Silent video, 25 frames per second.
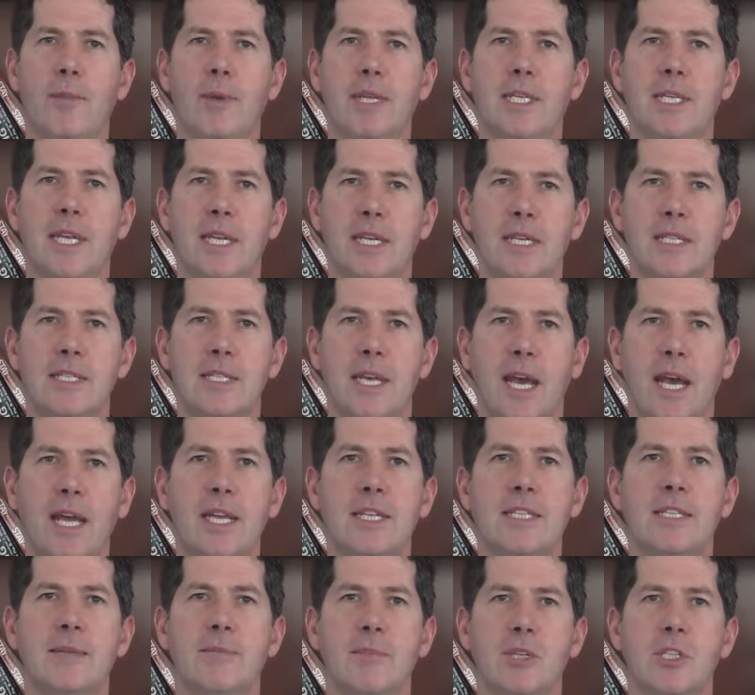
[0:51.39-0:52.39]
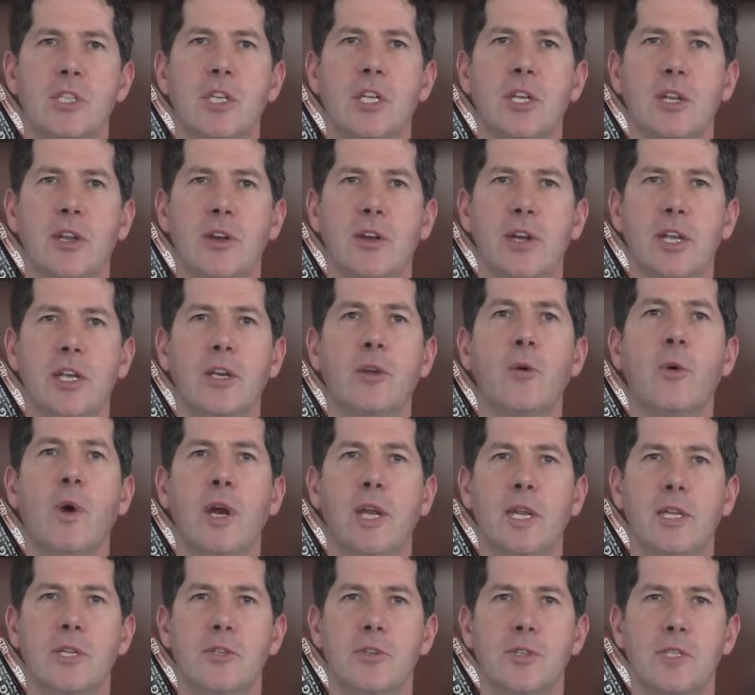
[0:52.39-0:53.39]
in data science and machine learning
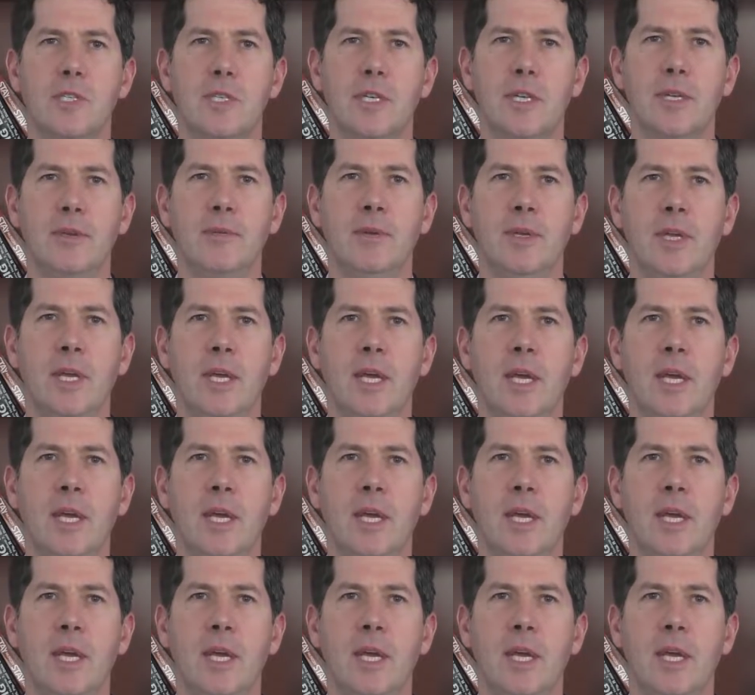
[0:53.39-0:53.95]
quite interesting.